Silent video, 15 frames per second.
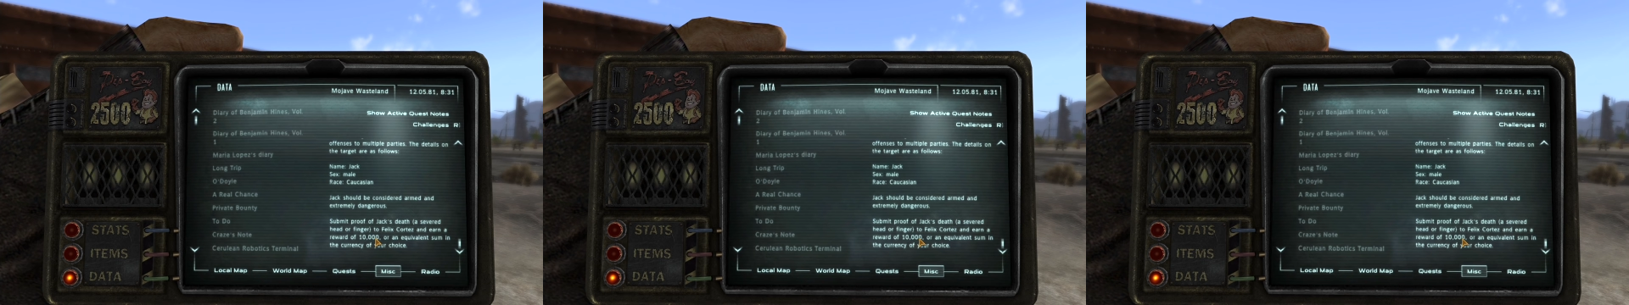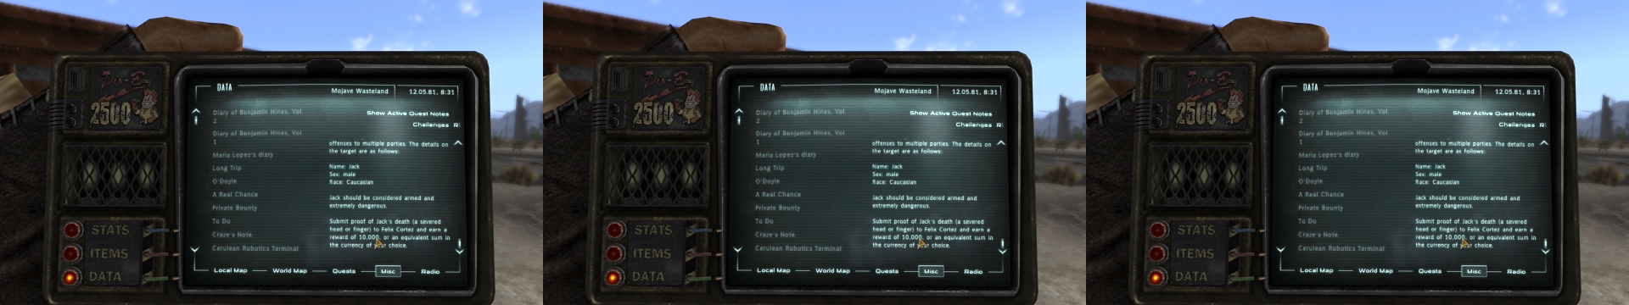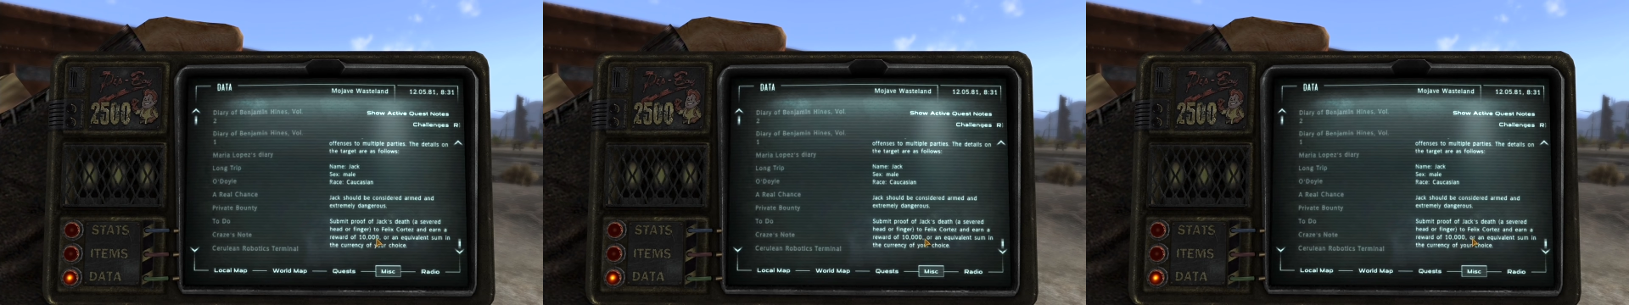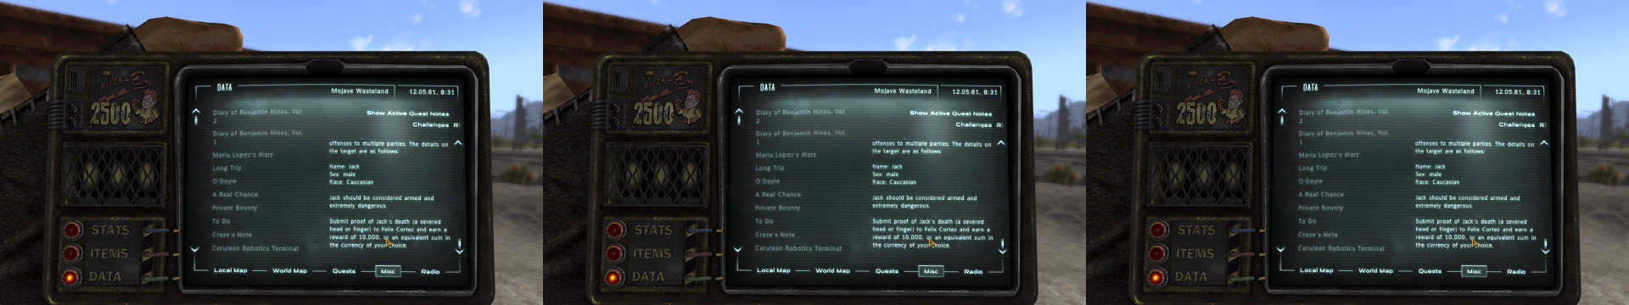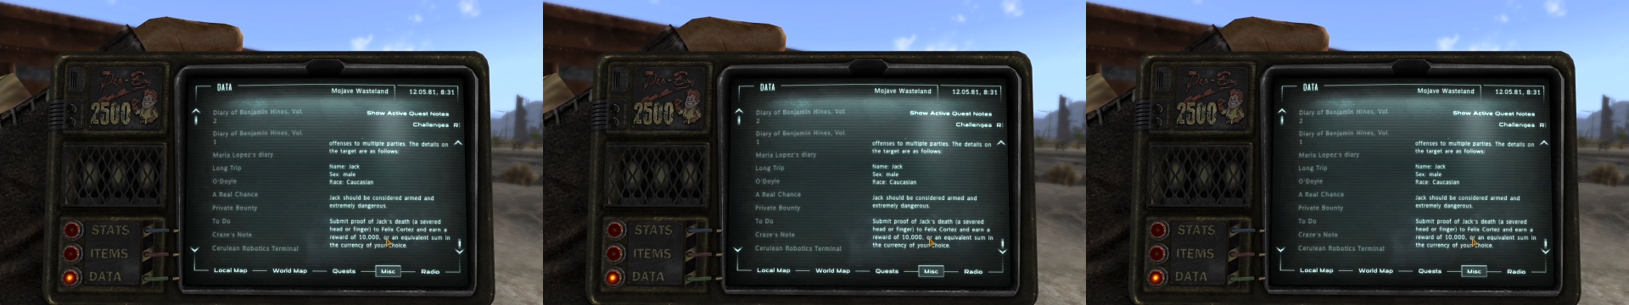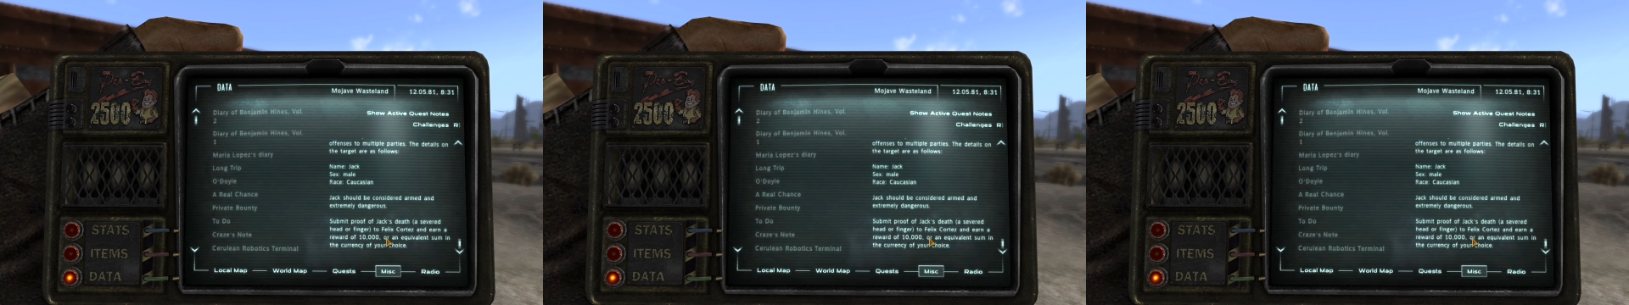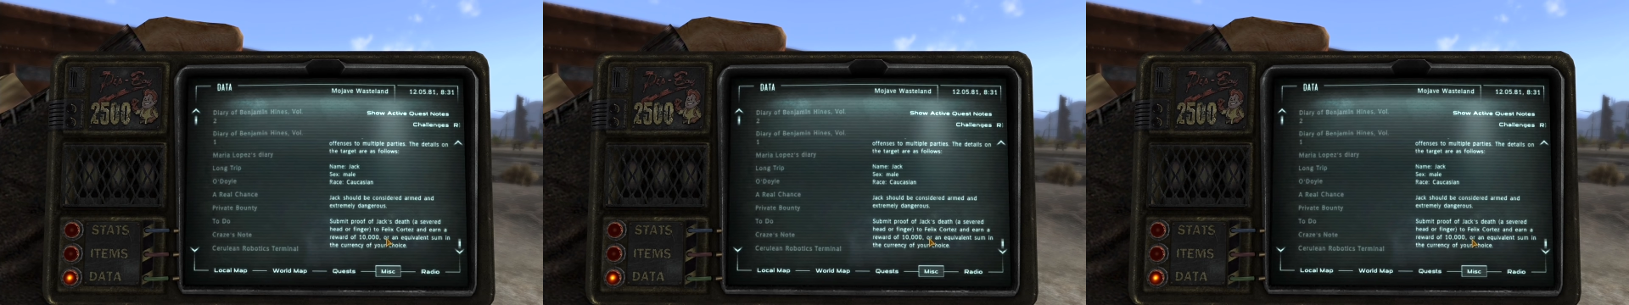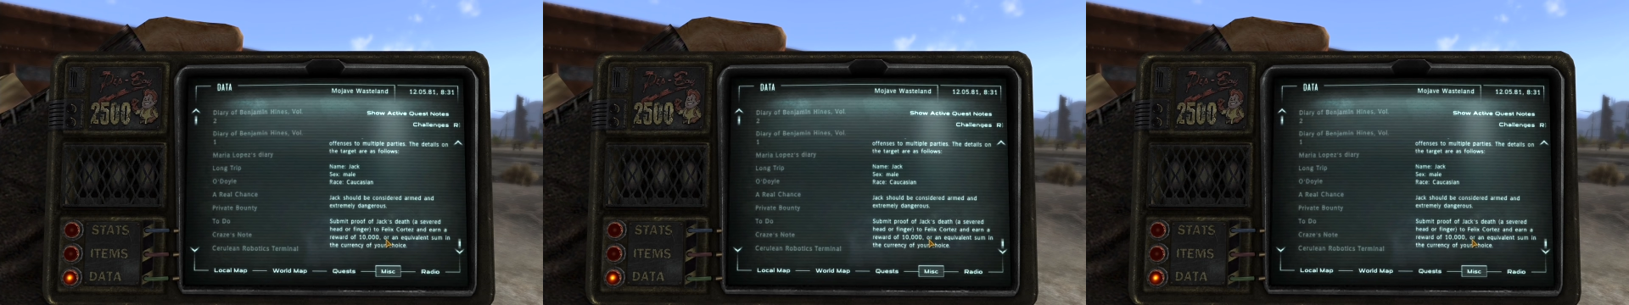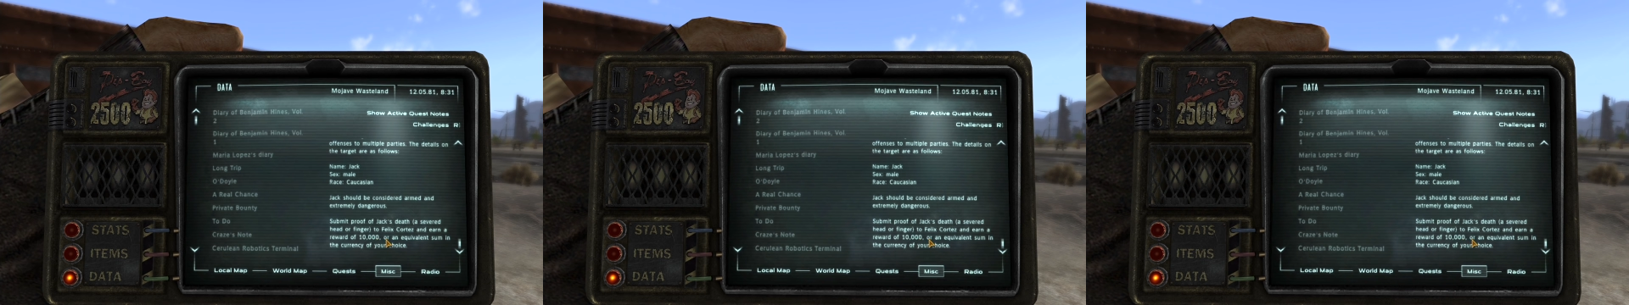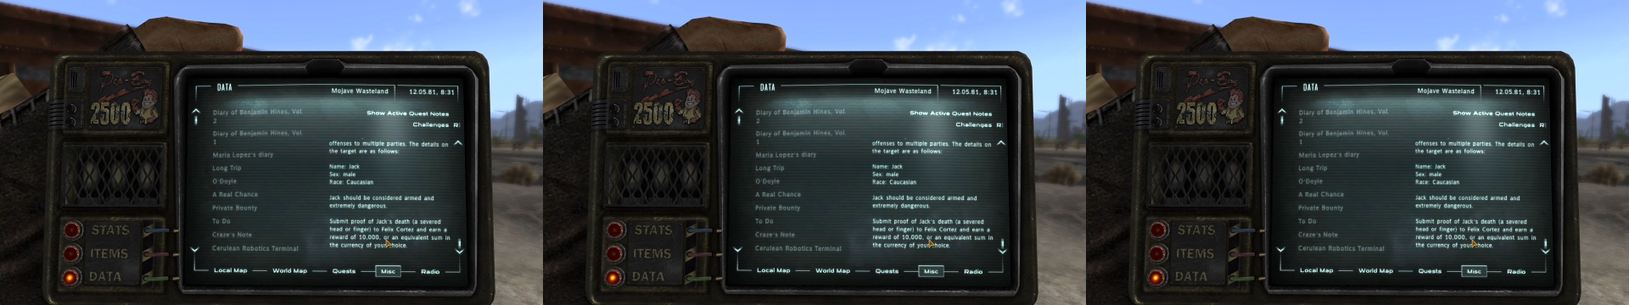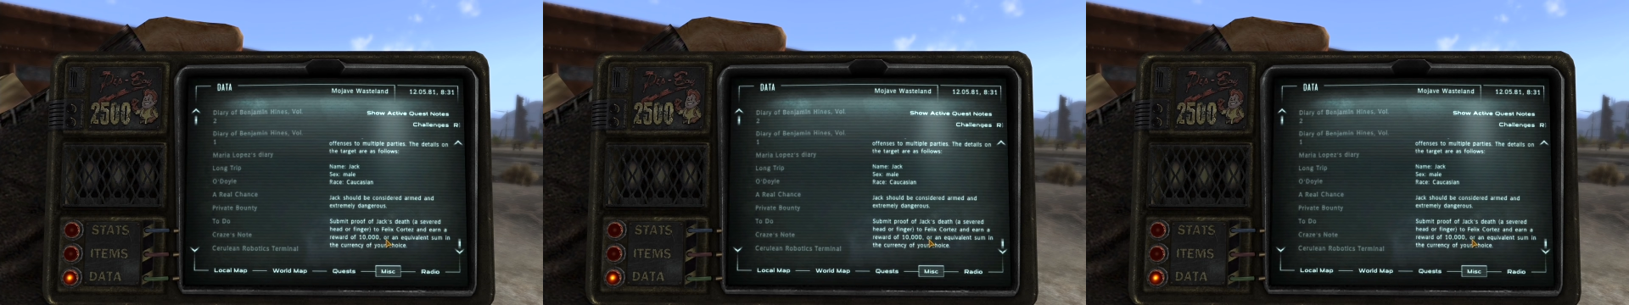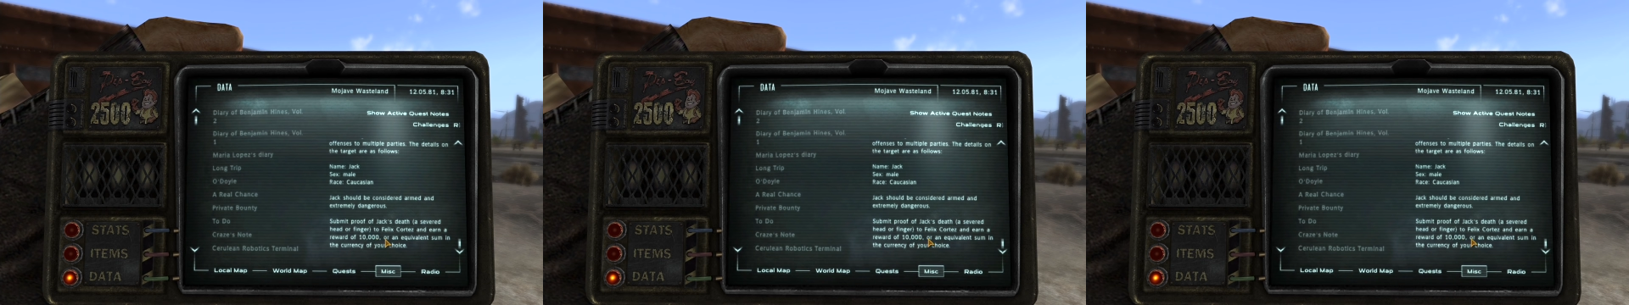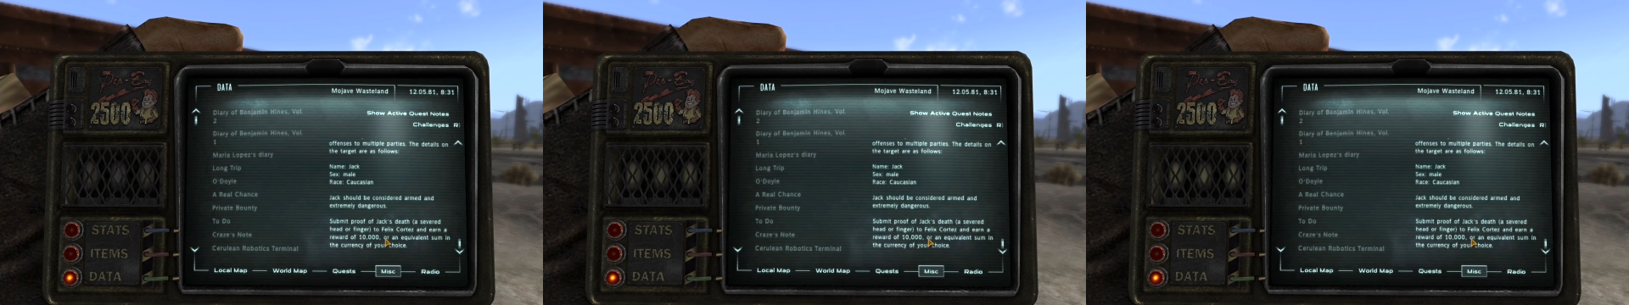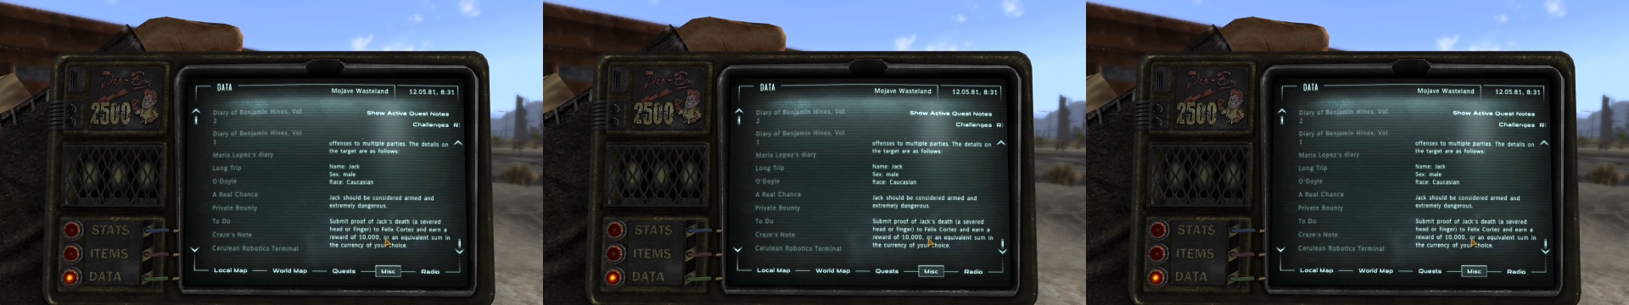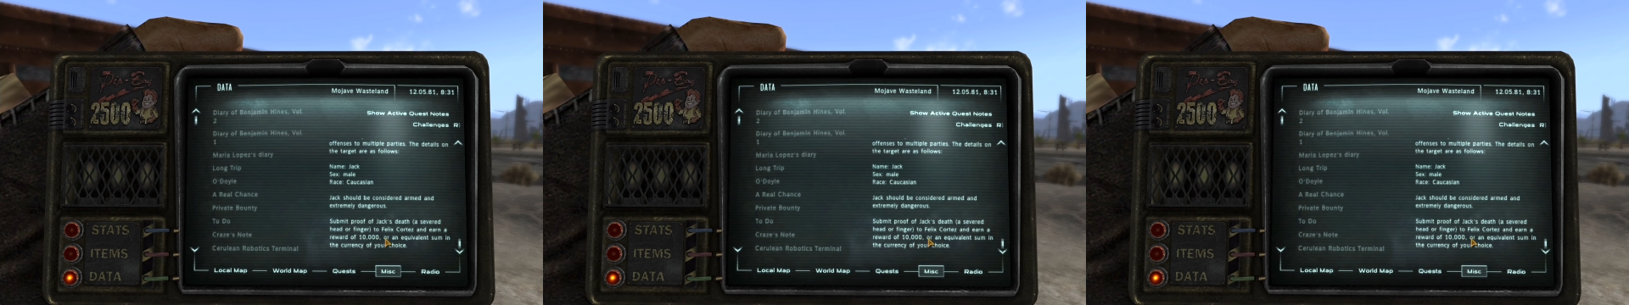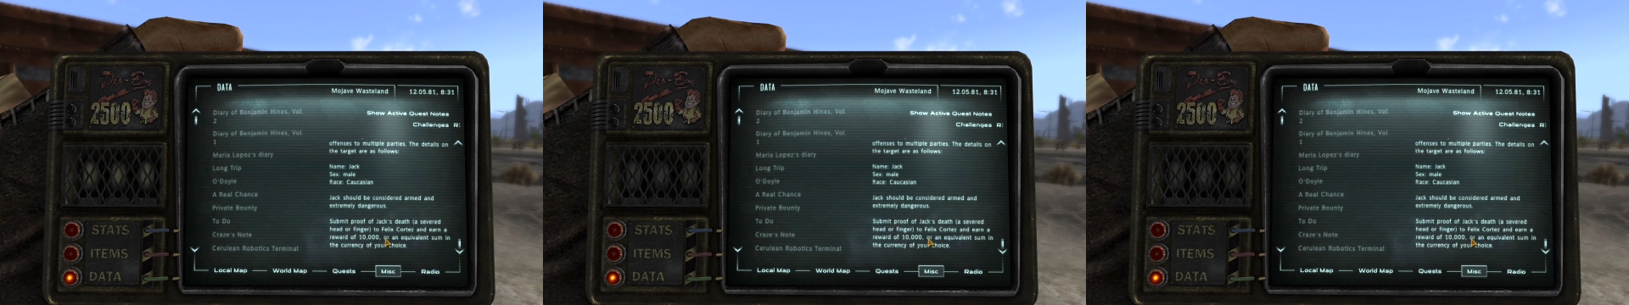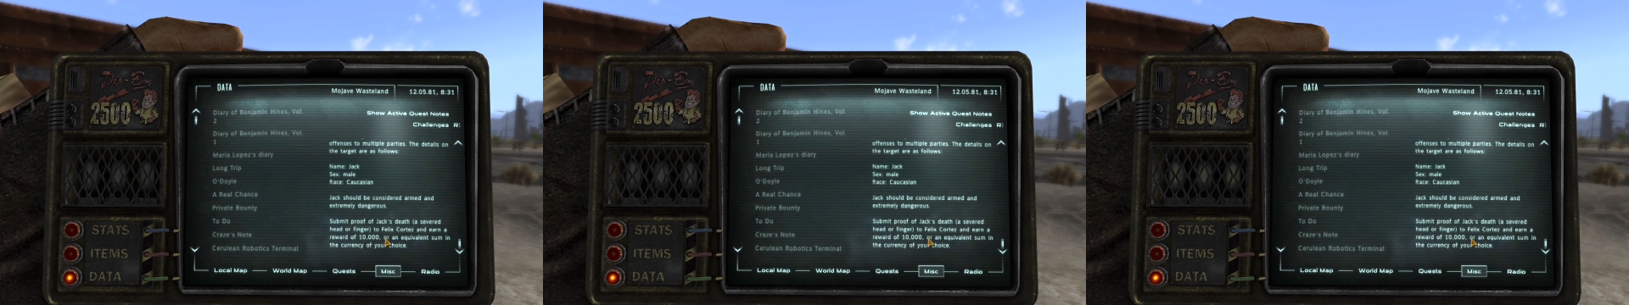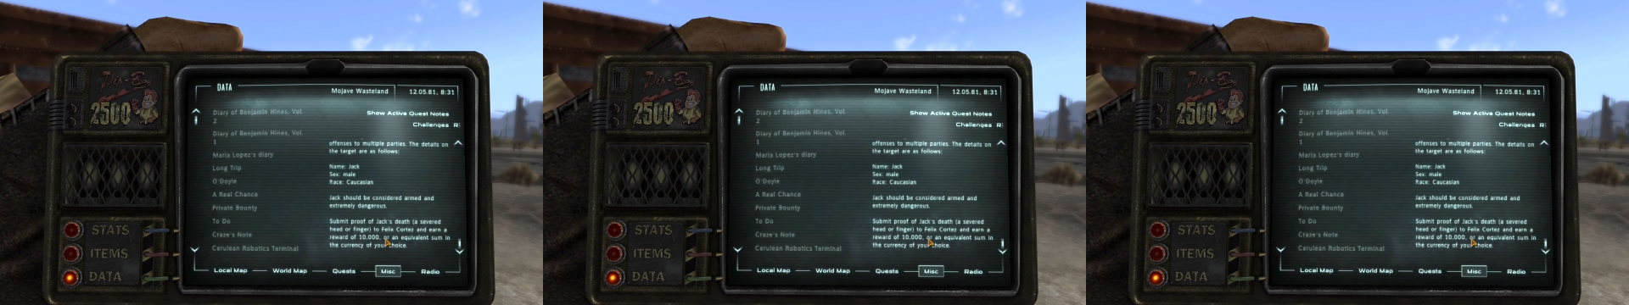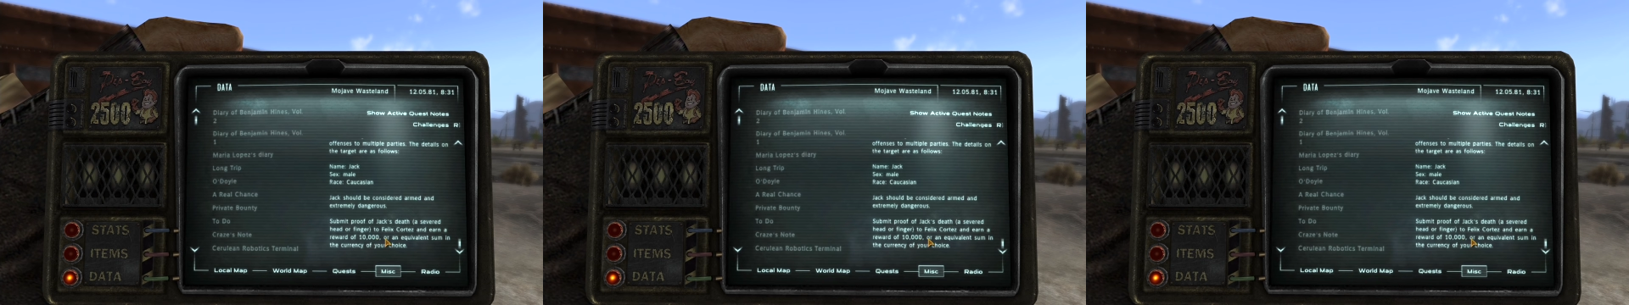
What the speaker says: [unreadable: no face in view]